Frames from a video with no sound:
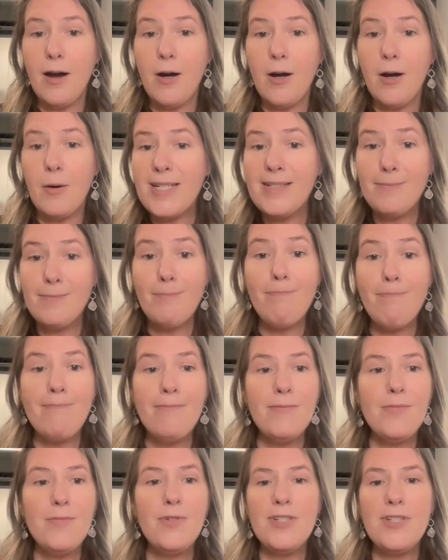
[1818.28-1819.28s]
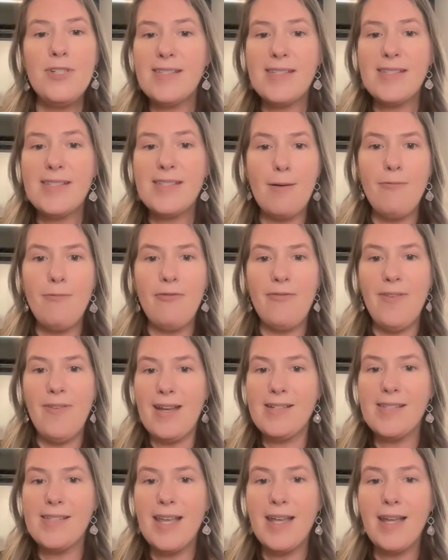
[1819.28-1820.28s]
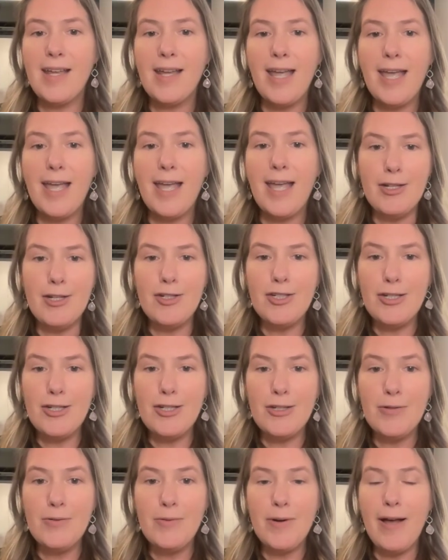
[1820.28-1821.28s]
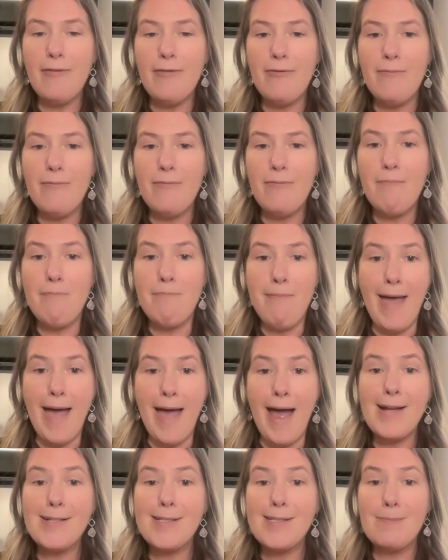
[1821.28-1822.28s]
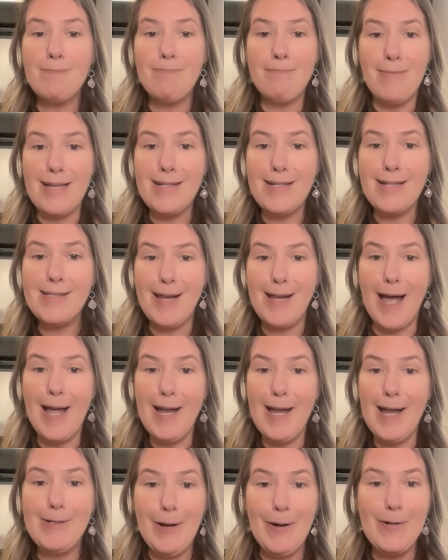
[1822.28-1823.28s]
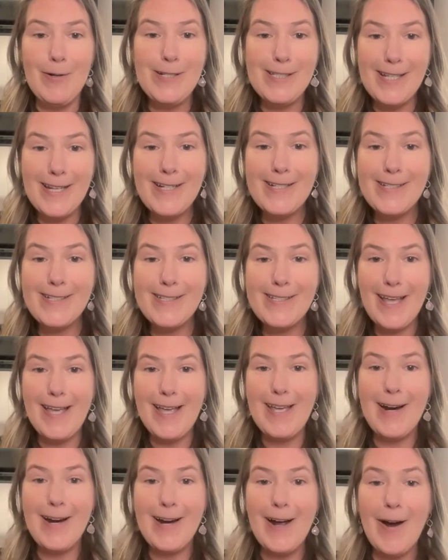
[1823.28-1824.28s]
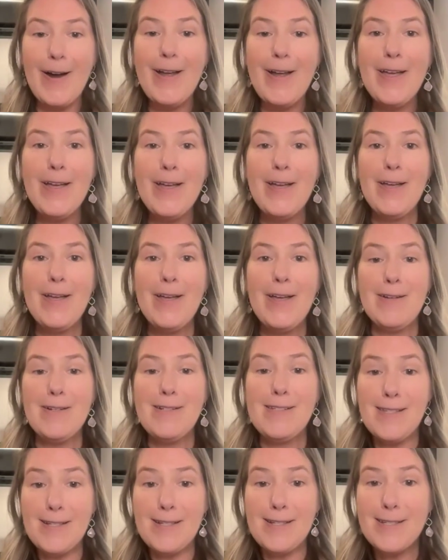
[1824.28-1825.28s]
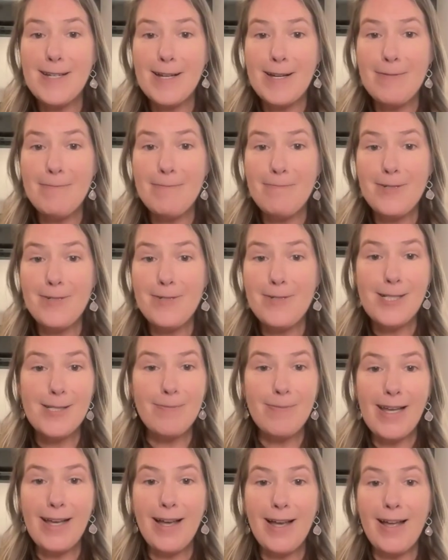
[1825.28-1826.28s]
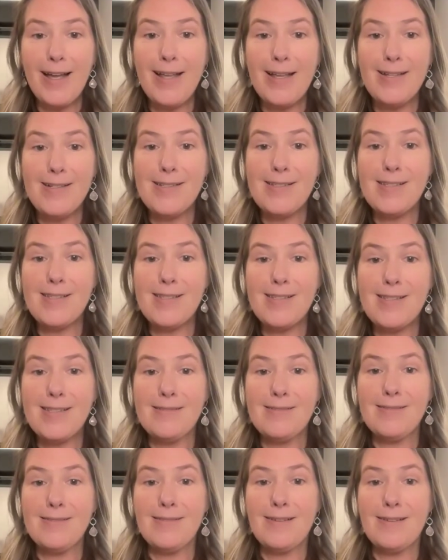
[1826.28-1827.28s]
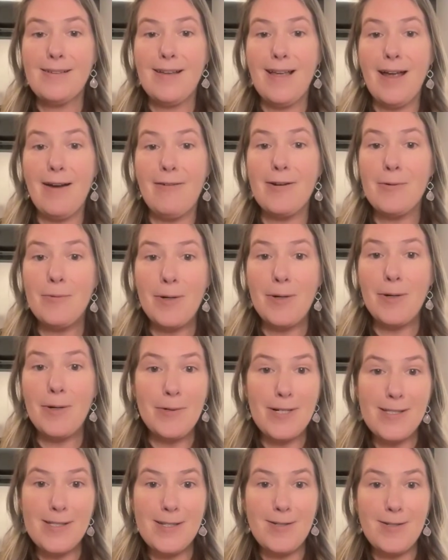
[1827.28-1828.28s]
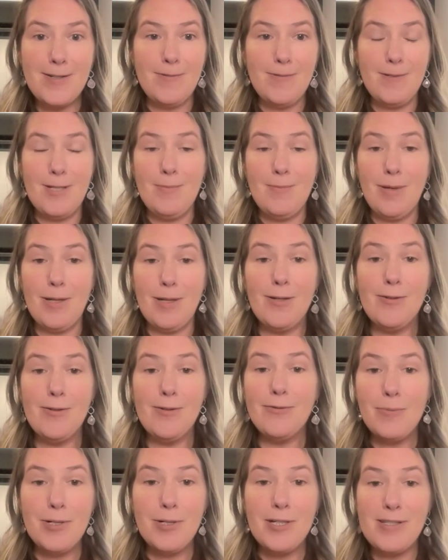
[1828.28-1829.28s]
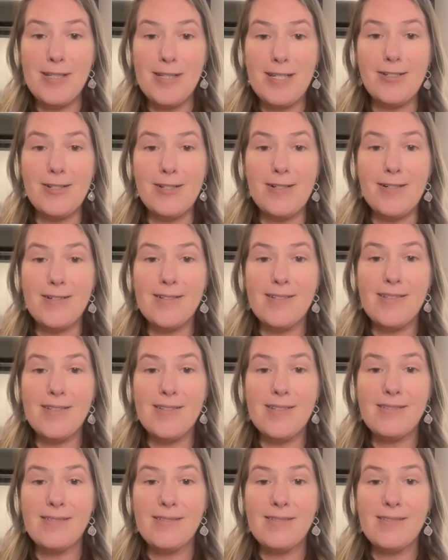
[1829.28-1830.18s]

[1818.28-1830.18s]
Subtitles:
Are we just facing an issue of mass misdiagnosis in our system just because everyone wants to bill for procedures?